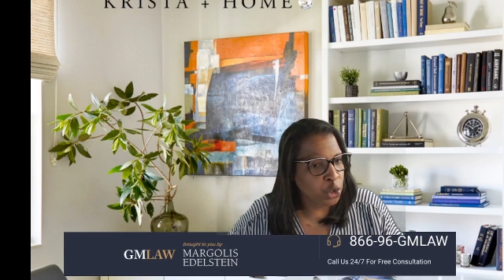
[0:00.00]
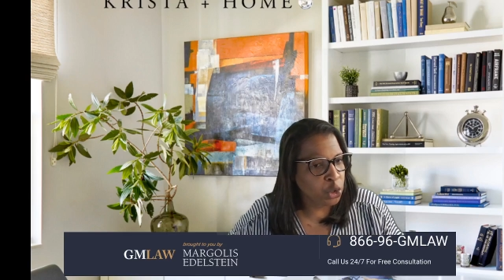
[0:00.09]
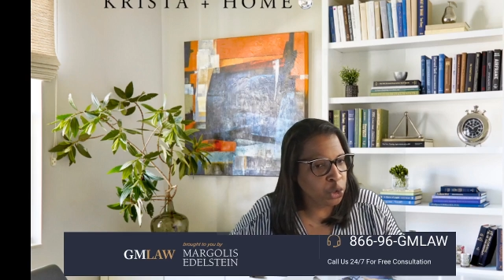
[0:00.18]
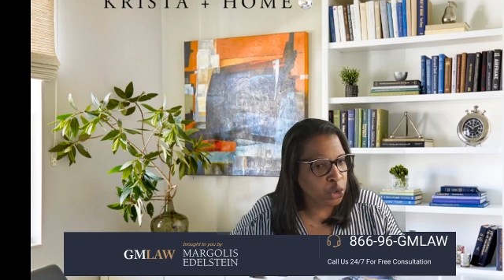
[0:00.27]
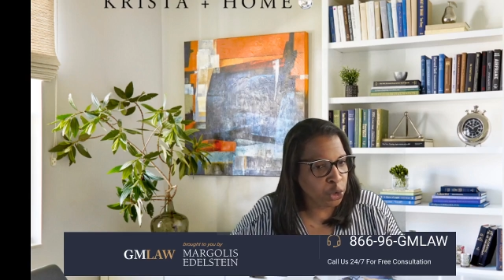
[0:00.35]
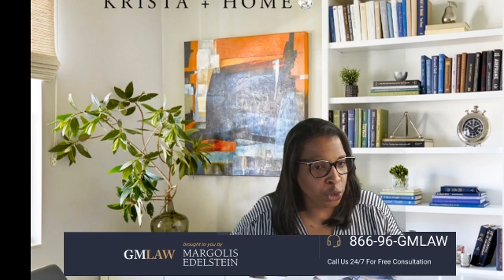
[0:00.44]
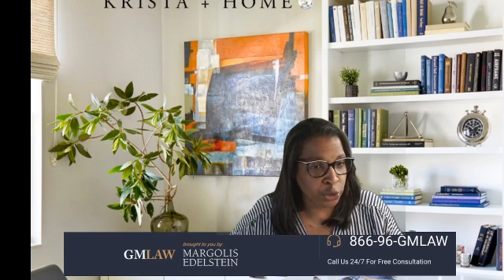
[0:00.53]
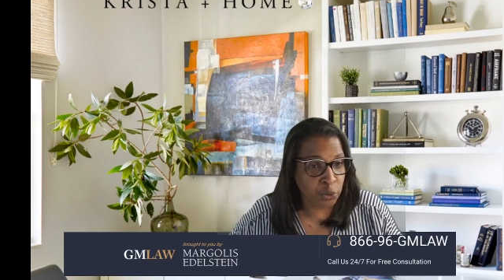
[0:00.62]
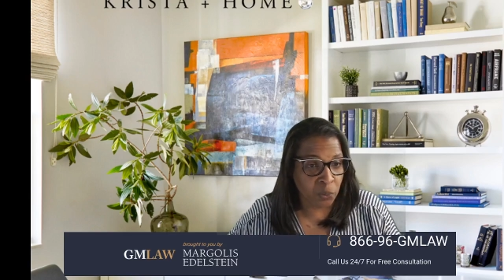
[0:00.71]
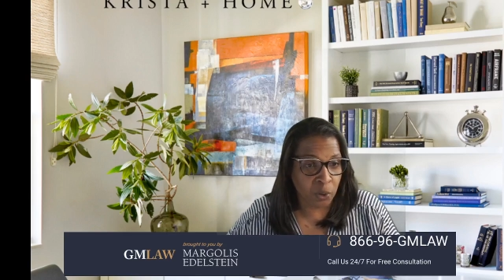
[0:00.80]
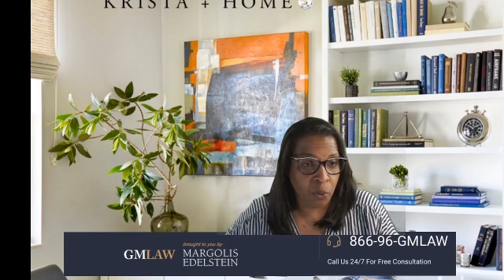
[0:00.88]

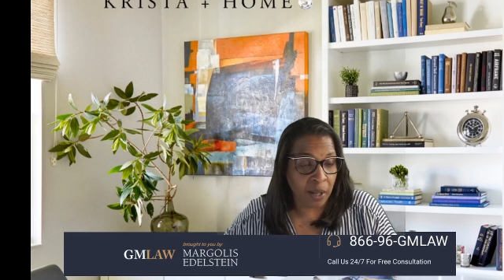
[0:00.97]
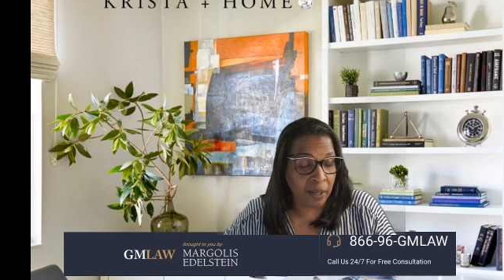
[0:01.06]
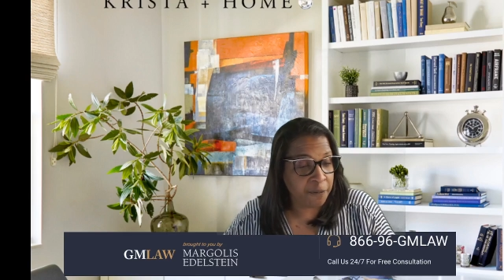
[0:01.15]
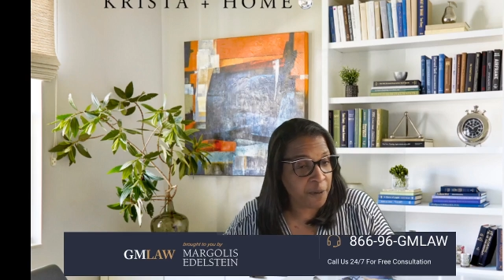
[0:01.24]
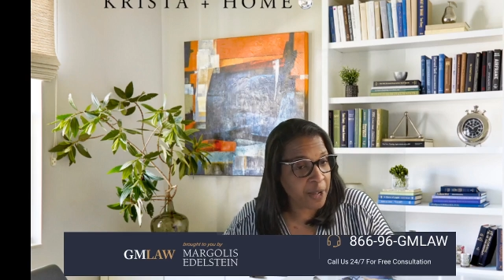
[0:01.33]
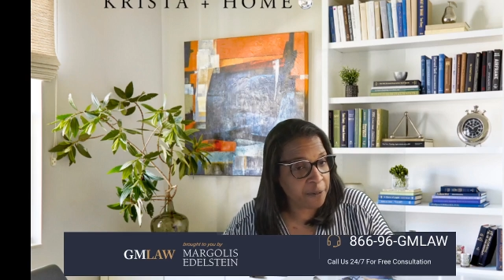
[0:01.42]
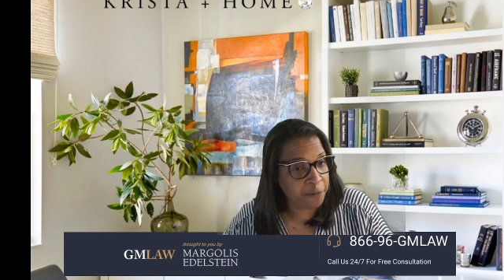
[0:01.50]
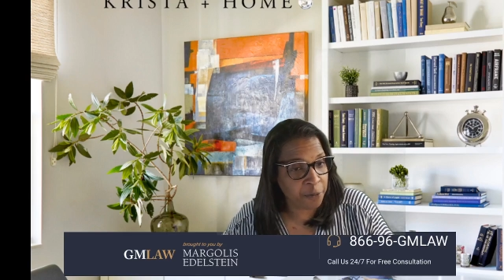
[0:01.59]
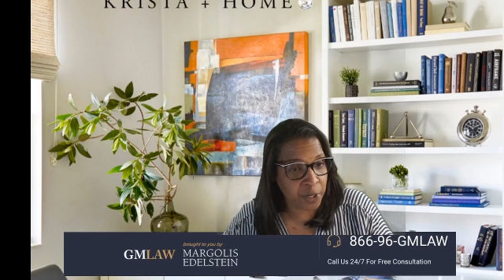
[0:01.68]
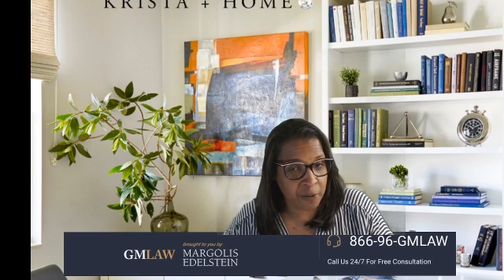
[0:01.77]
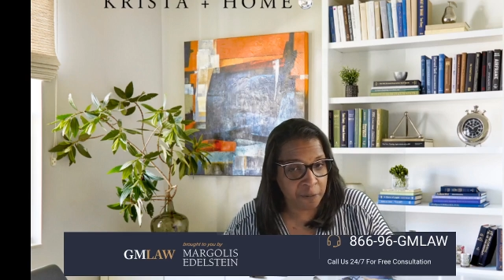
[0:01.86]
you will qualify
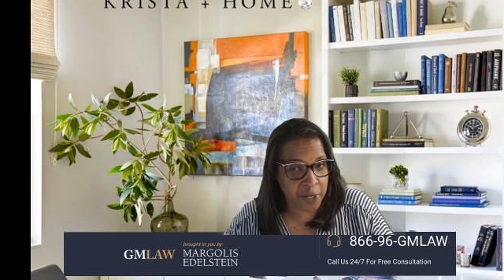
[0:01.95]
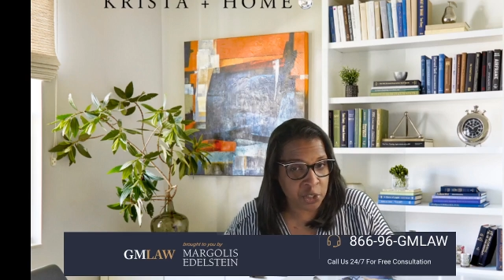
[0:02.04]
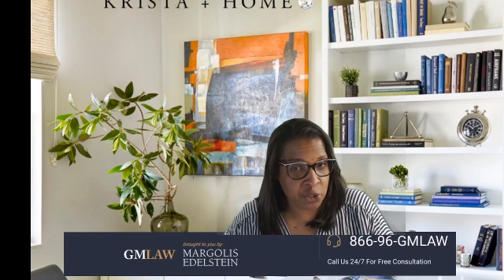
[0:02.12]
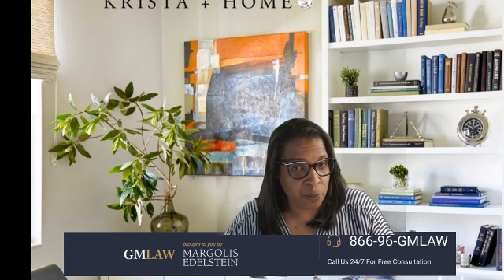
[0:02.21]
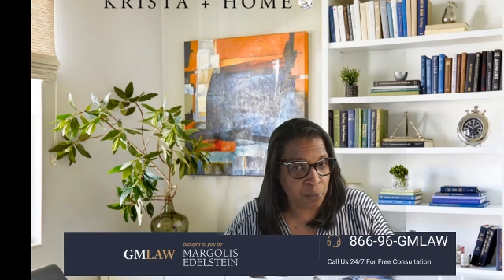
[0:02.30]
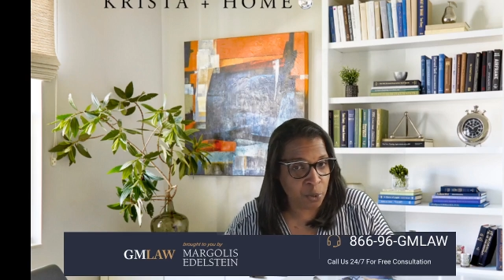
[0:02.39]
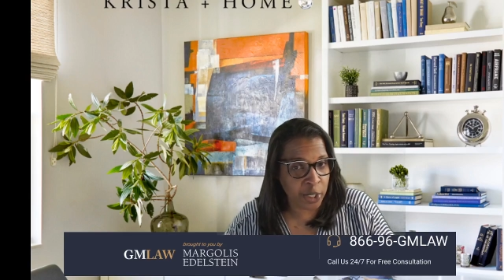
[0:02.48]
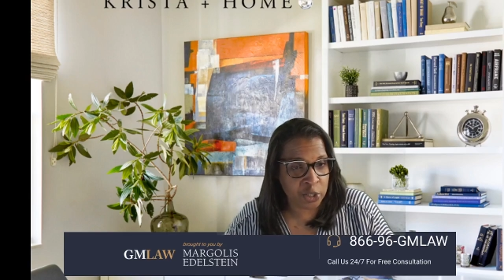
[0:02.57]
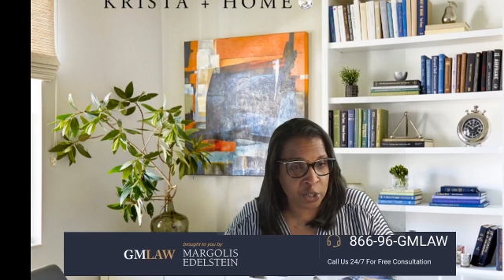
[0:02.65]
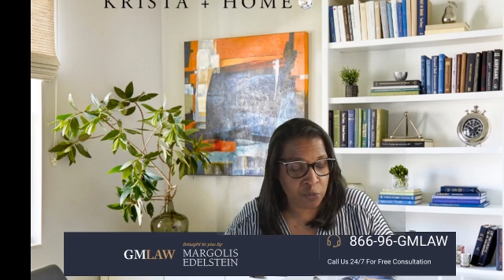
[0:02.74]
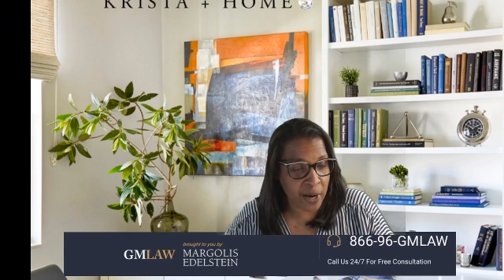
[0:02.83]
for a conventional
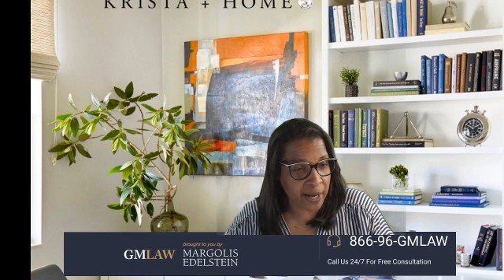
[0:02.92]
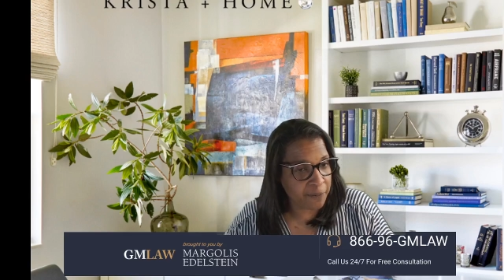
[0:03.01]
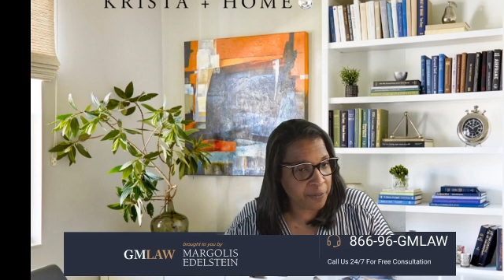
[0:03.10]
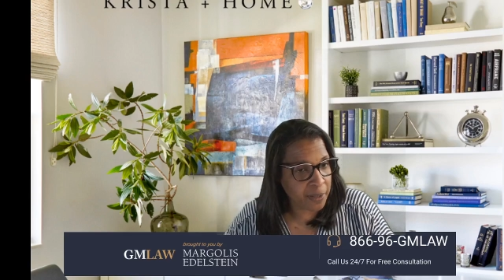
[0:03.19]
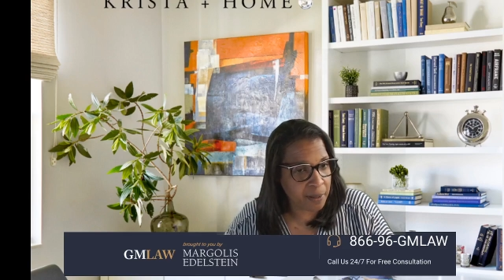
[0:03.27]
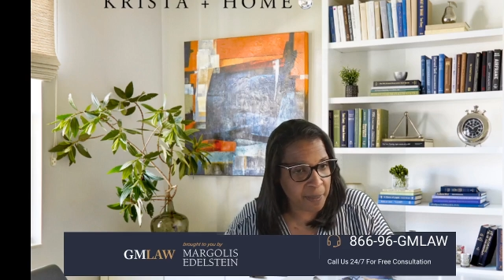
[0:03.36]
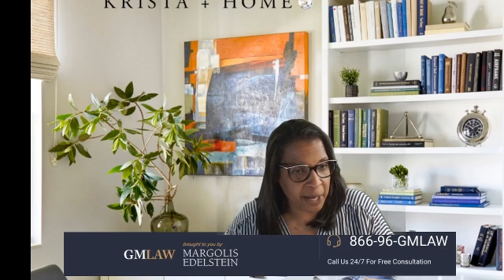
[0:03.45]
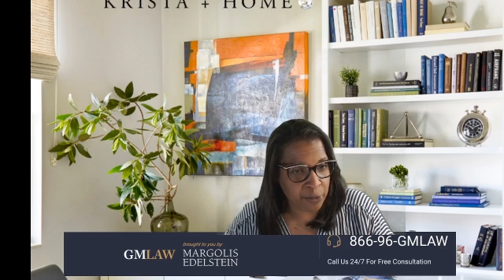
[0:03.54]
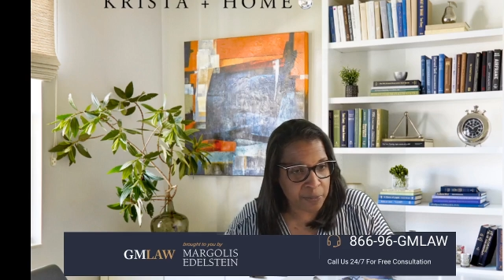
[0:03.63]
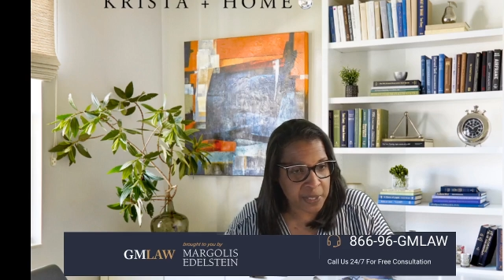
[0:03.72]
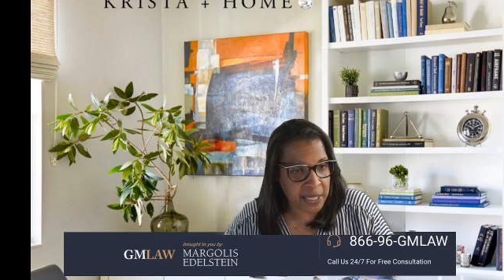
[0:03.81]
mortgage right after the
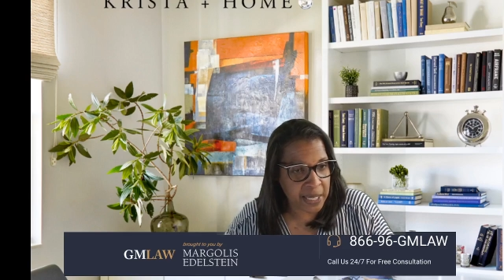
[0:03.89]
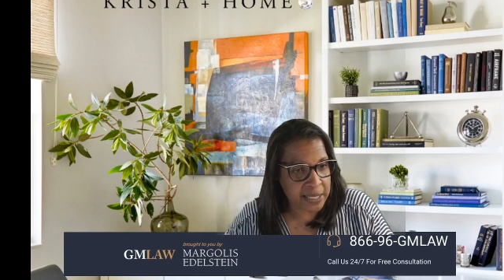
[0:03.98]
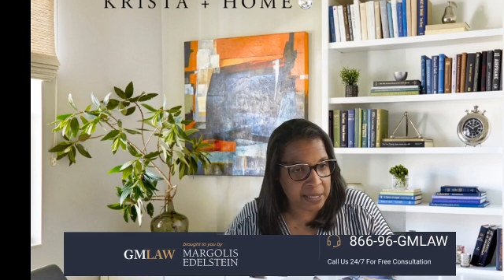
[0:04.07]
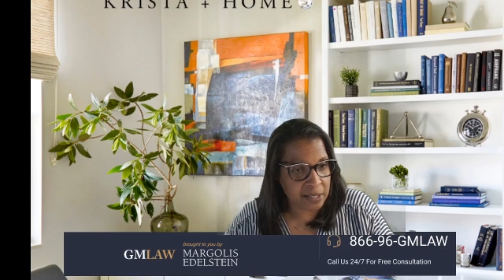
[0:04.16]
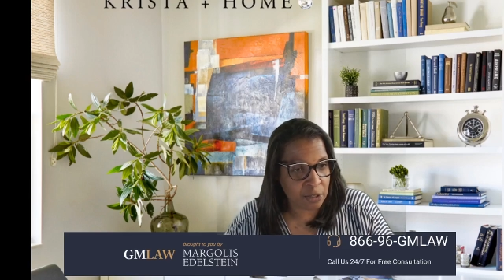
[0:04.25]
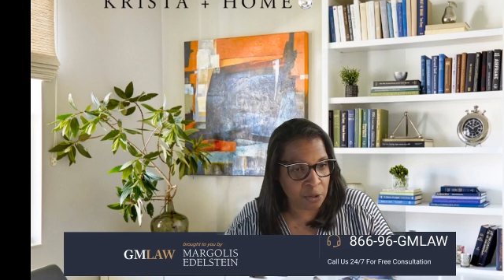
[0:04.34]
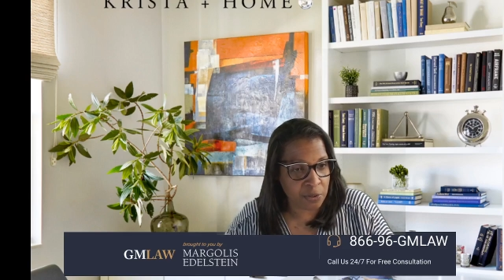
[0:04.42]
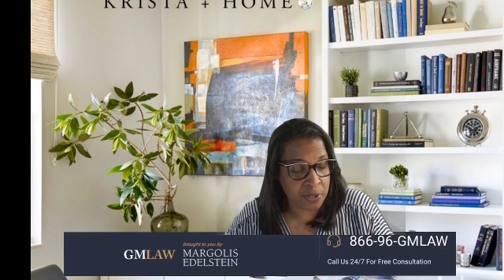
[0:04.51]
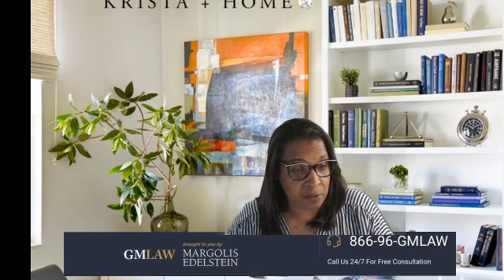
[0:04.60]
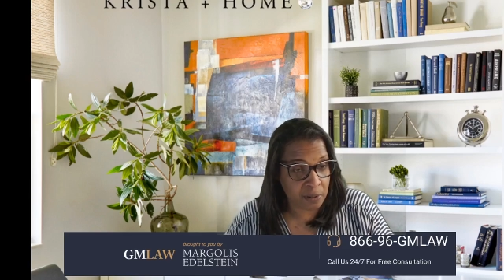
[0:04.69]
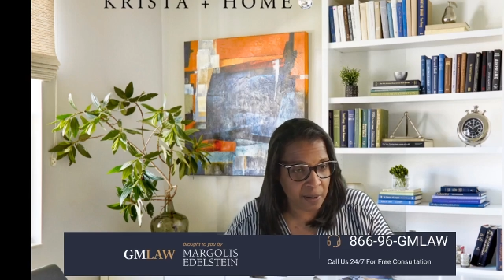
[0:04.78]
bankruptcy case is
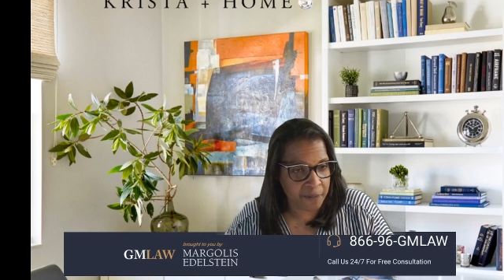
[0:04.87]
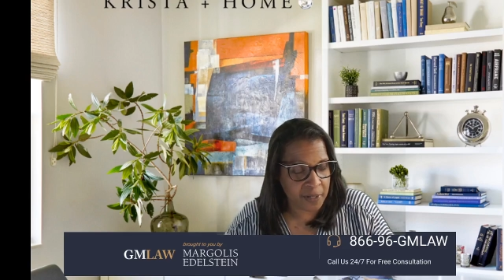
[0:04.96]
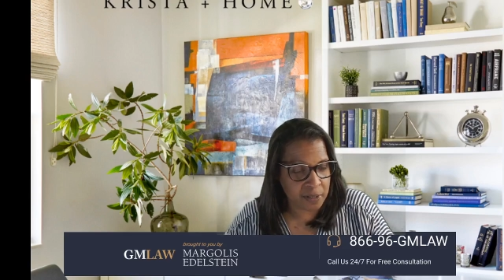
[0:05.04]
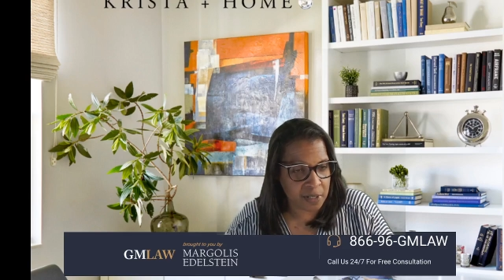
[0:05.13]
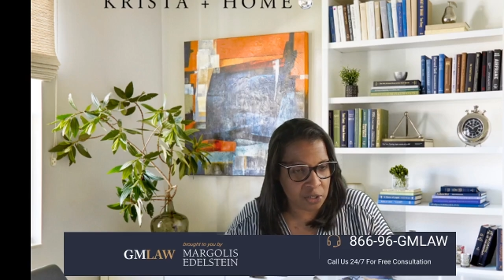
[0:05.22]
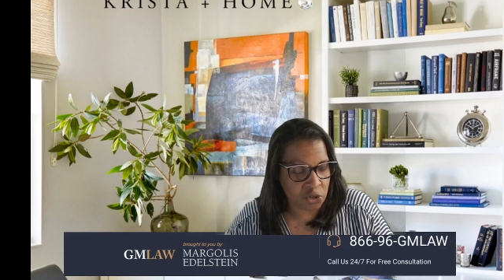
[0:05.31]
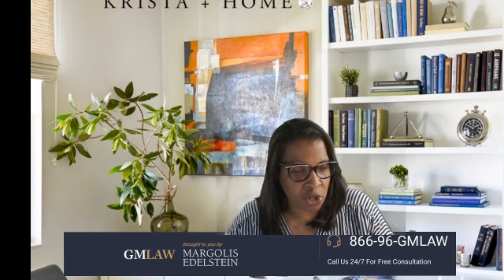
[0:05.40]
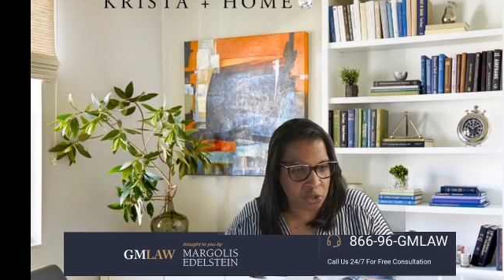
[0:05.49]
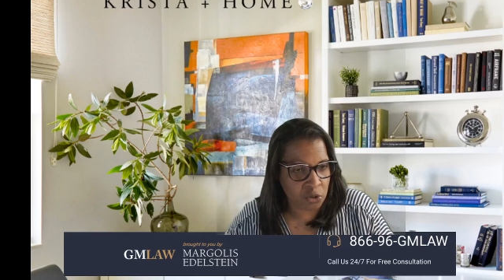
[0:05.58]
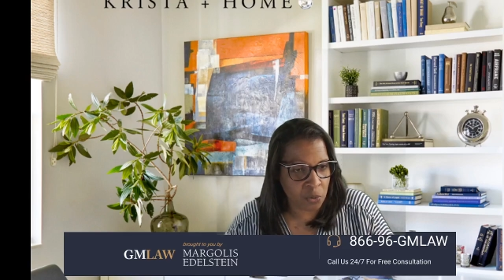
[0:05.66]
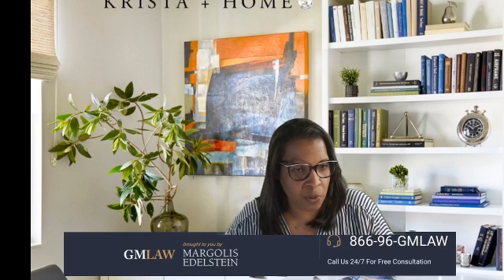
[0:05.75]
closed and you have the
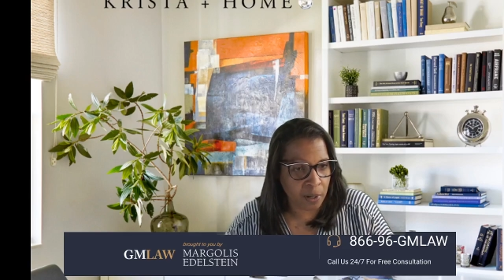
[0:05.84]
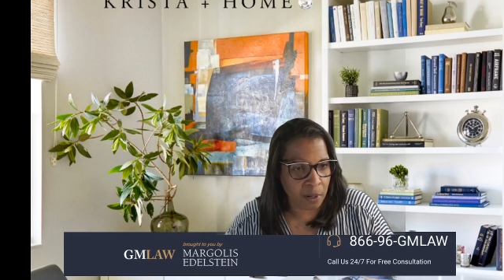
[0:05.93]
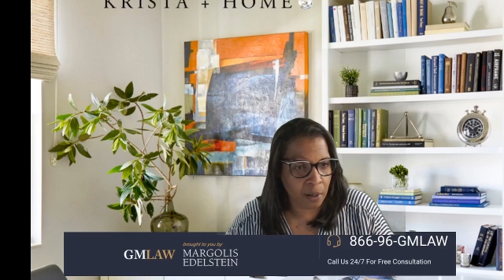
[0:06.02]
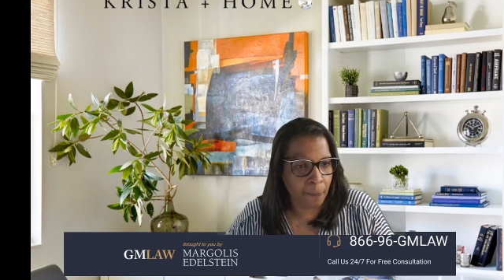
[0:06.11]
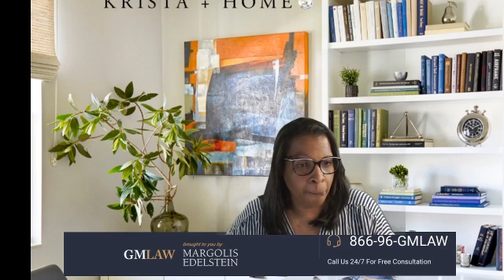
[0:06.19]
discharge order.